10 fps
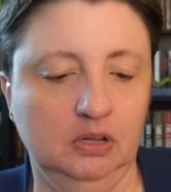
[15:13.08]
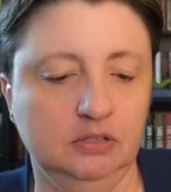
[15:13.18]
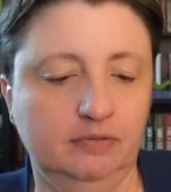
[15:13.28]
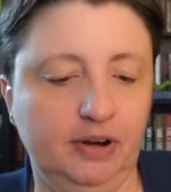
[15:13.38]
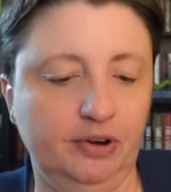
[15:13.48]

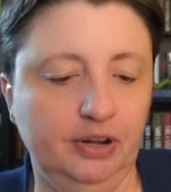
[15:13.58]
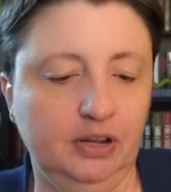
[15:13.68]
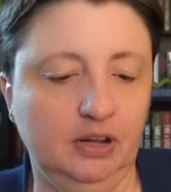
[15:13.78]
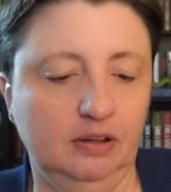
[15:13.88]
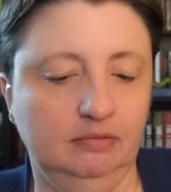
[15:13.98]
It's a very,
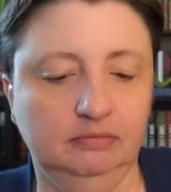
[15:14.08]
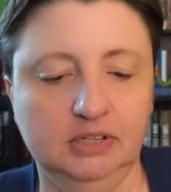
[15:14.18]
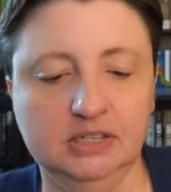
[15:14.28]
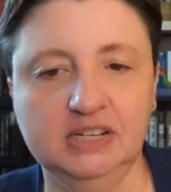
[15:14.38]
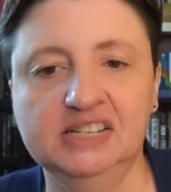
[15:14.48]
uh,
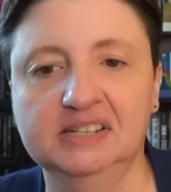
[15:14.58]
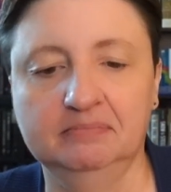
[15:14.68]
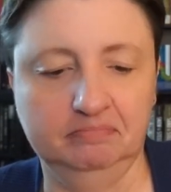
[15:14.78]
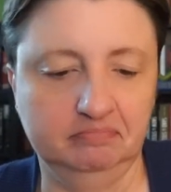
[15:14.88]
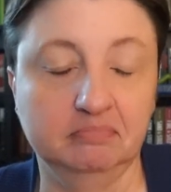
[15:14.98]
it's a
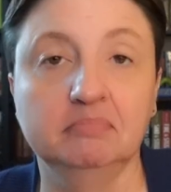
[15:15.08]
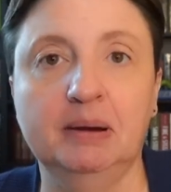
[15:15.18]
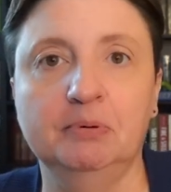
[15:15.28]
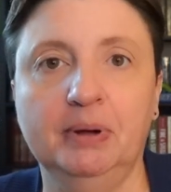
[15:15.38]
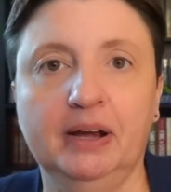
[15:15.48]
decent
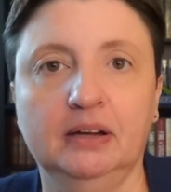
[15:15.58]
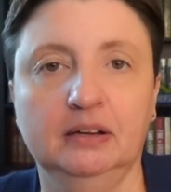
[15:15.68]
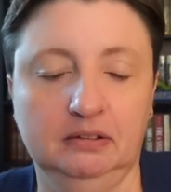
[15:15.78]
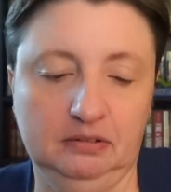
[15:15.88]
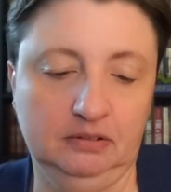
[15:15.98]
paperback
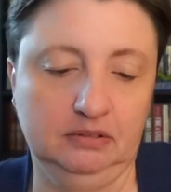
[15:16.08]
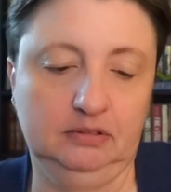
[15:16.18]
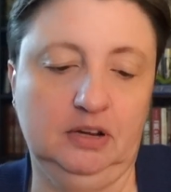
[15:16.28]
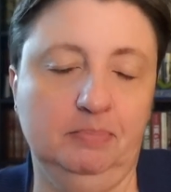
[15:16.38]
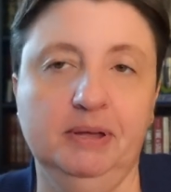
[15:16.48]

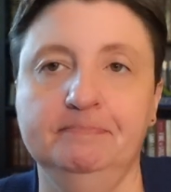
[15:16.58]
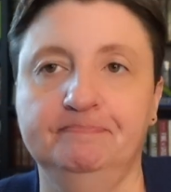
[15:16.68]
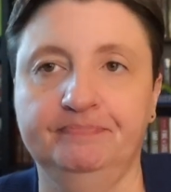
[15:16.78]
copy.